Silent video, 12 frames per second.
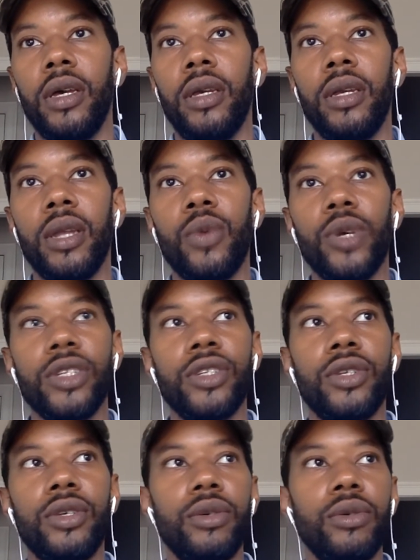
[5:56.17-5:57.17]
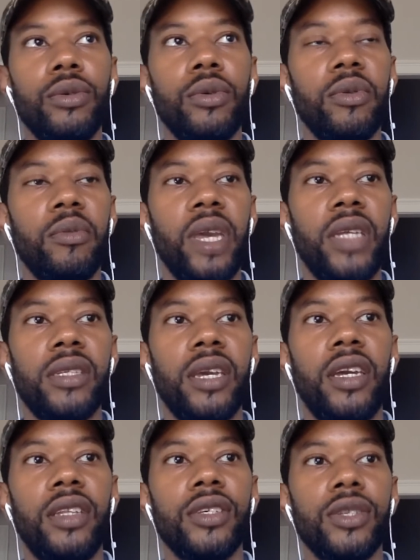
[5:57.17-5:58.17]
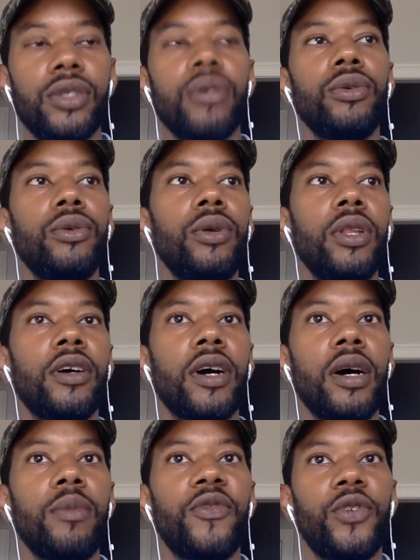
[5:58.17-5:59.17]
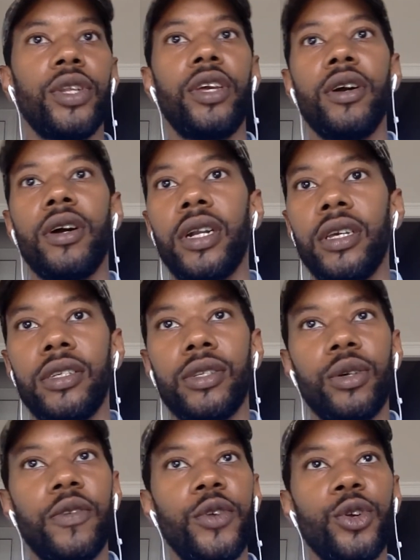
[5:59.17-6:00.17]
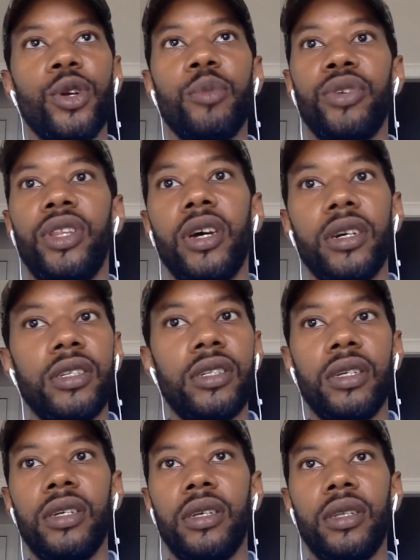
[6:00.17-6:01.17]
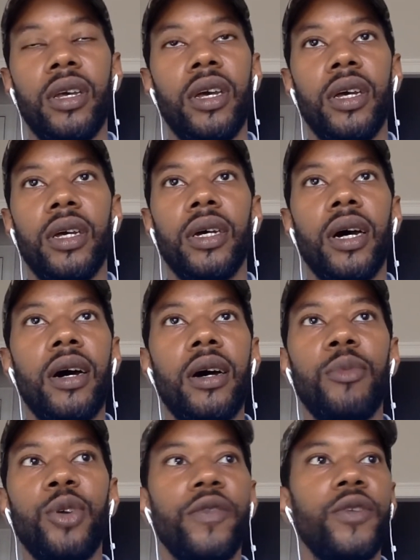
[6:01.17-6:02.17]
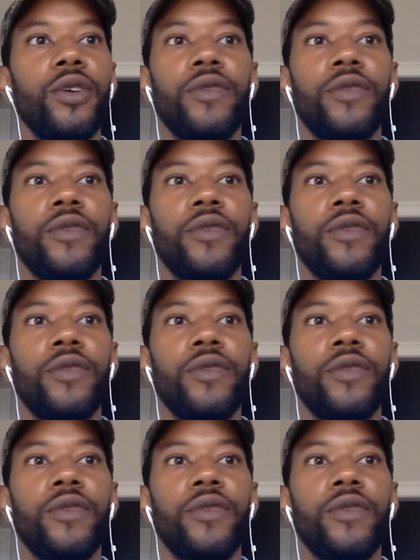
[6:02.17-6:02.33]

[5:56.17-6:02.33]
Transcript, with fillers: wants to maintain this tool for the artist, or if you're in production, or if you're